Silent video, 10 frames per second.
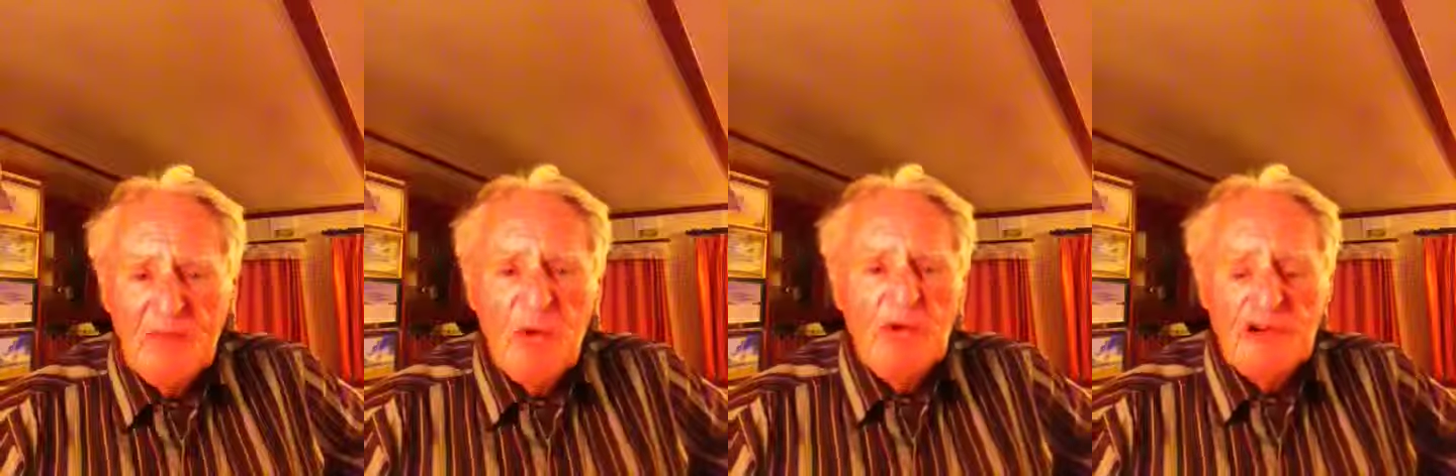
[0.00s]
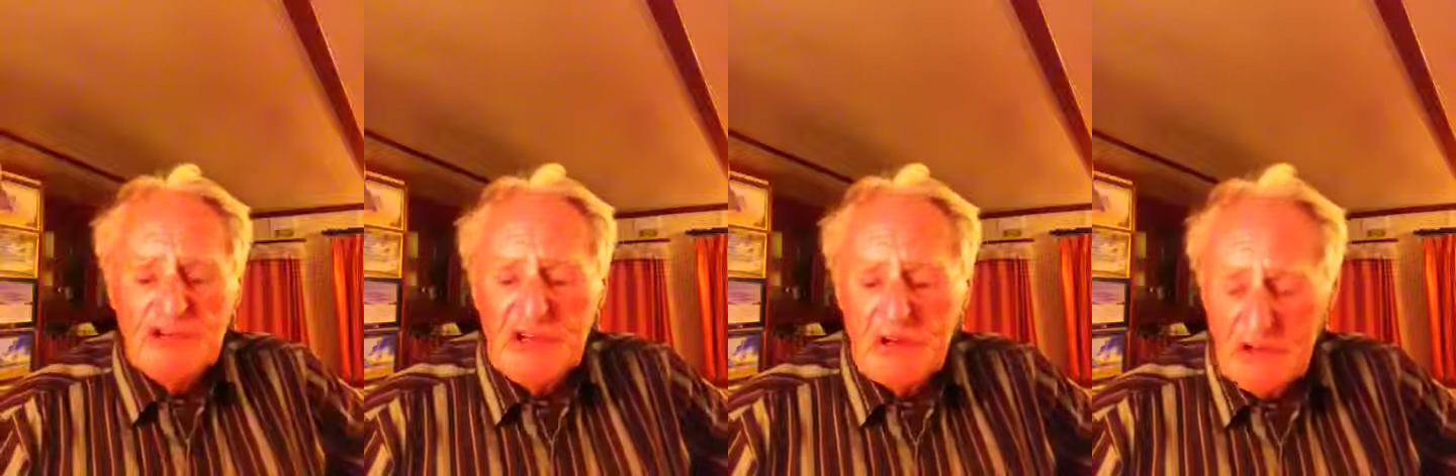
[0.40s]
But to
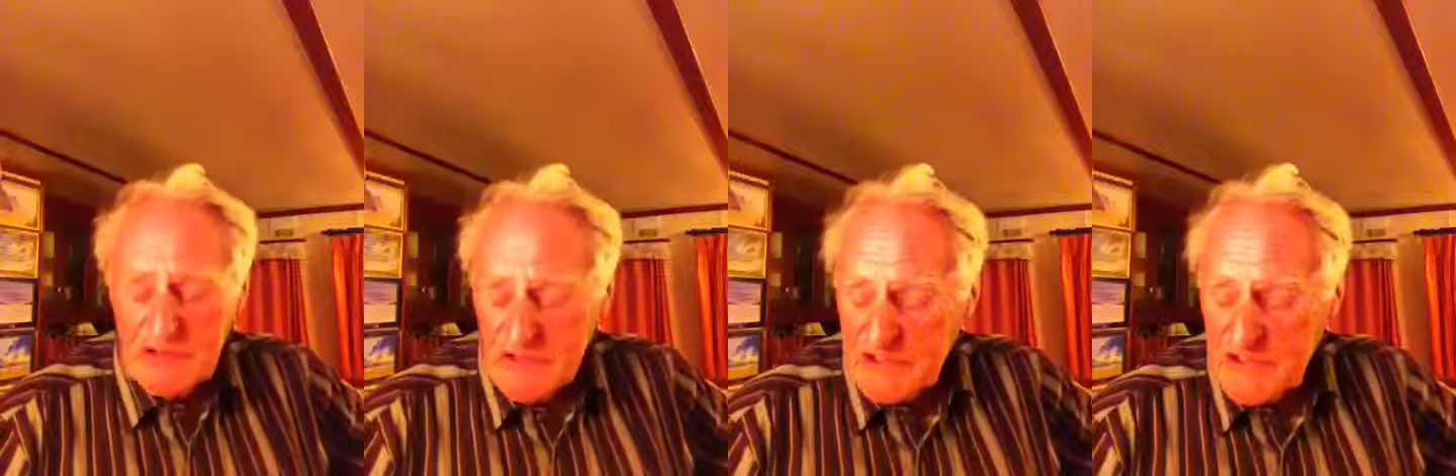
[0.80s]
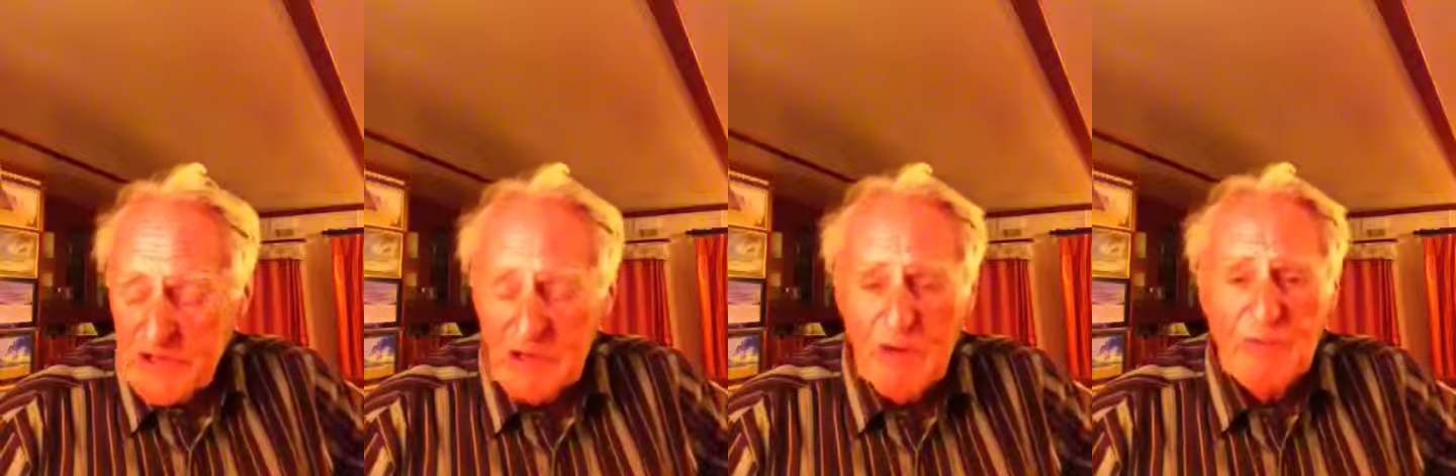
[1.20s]
see, see a
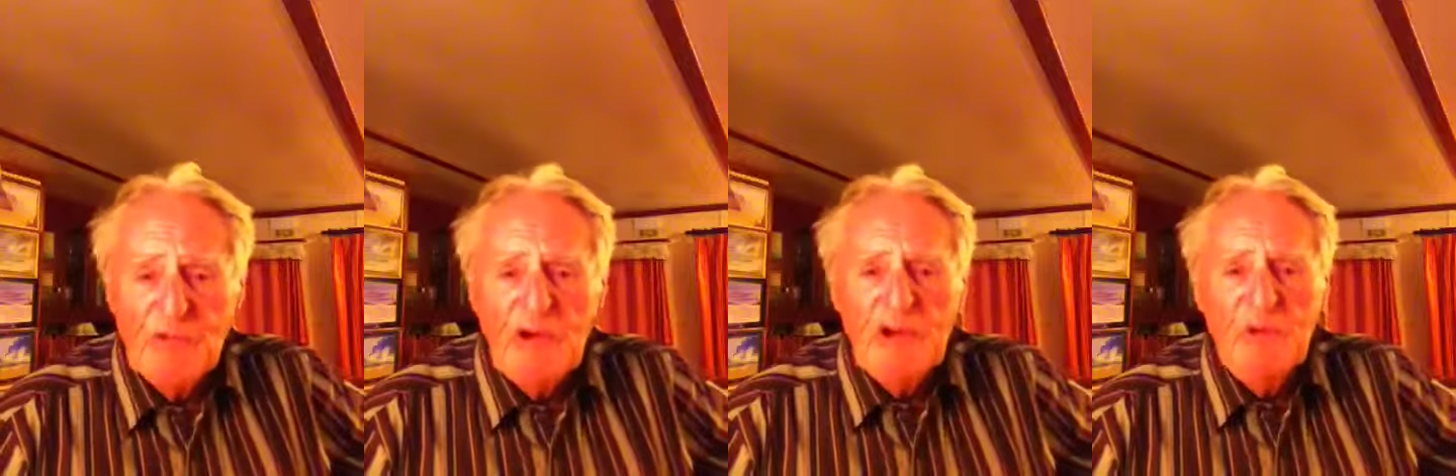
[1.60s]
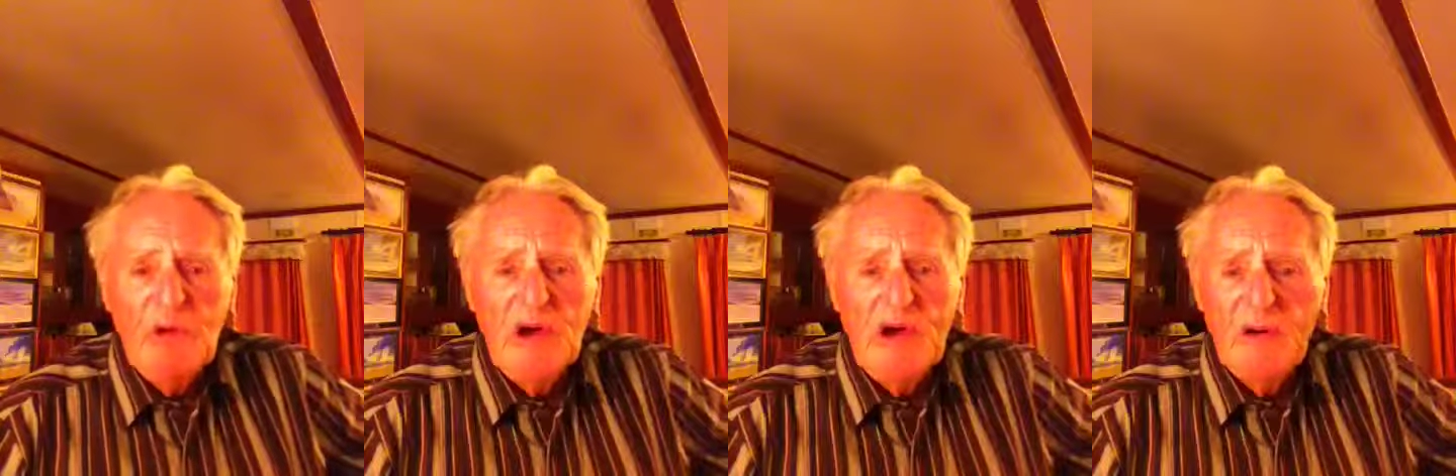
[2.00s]
chicken oven ready,
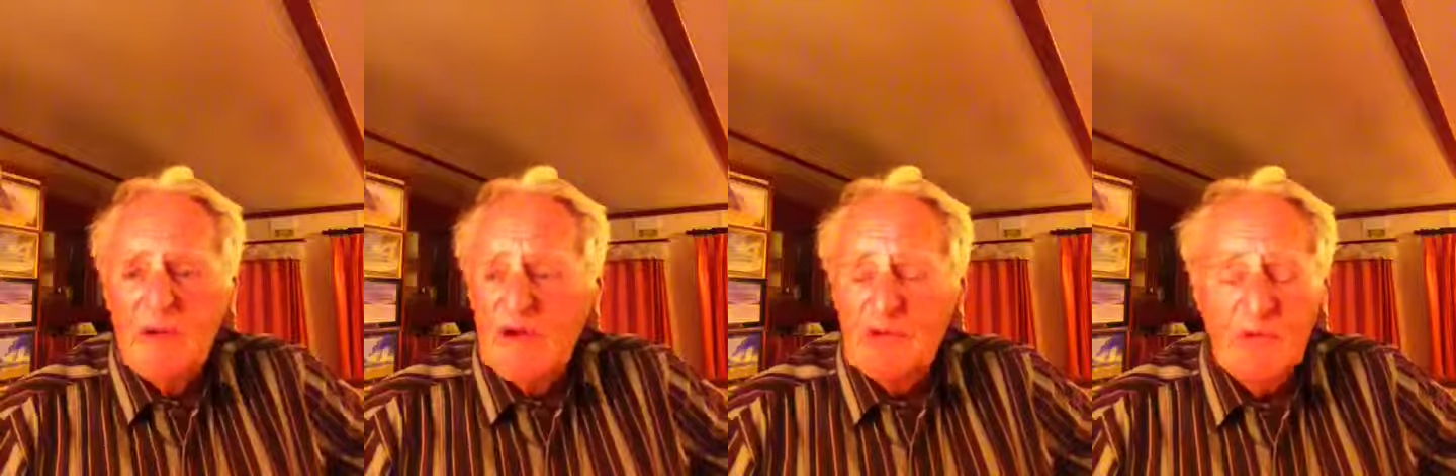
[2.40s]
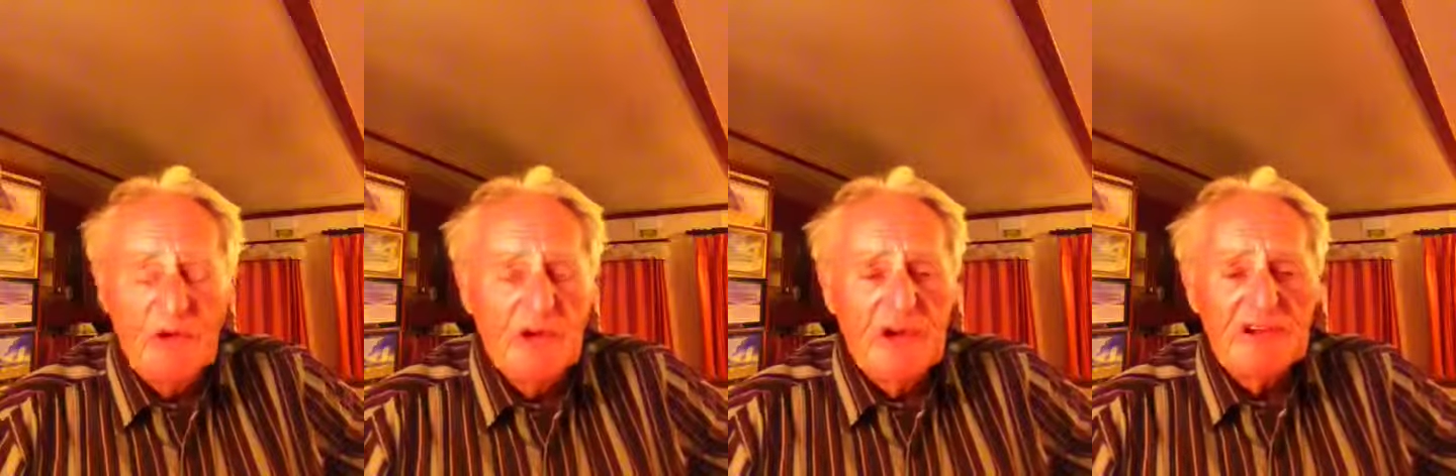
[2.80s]
well, we'd have to
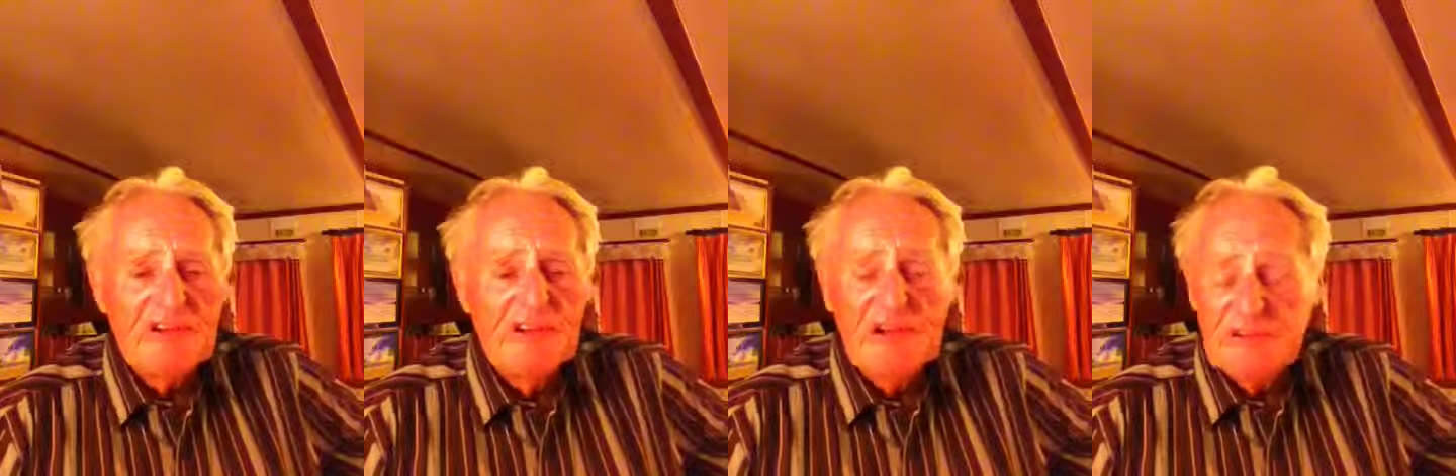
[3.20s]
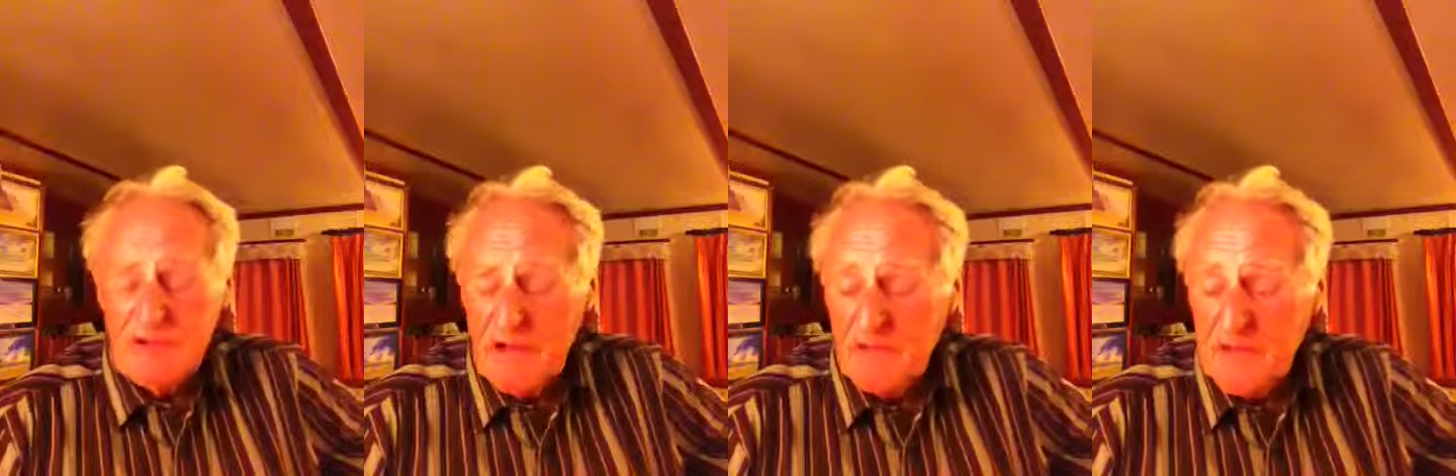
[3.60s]
hold us less
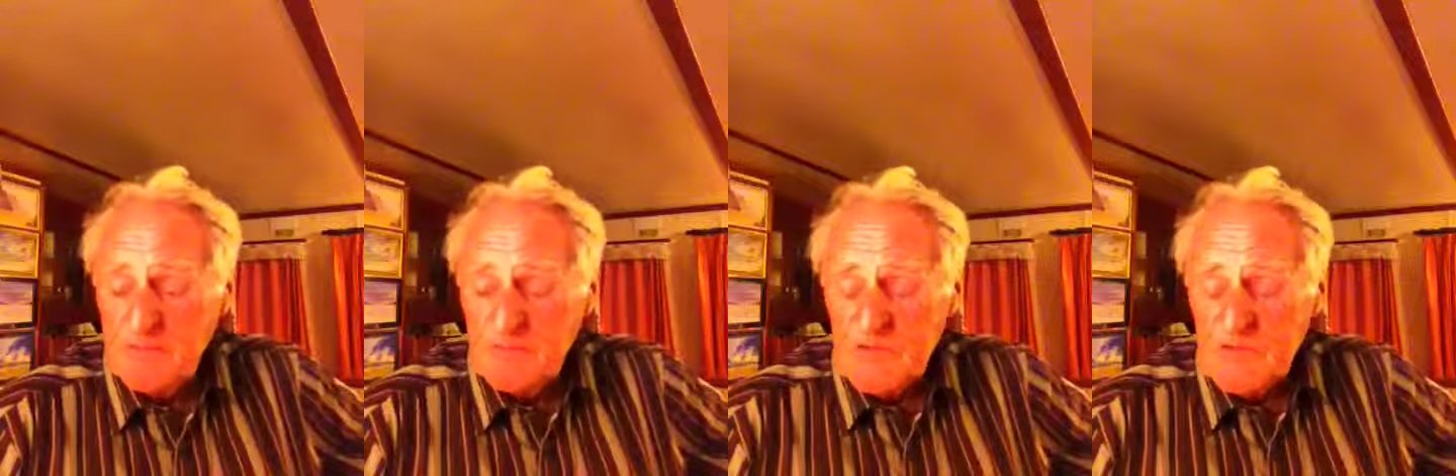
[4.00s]
steady.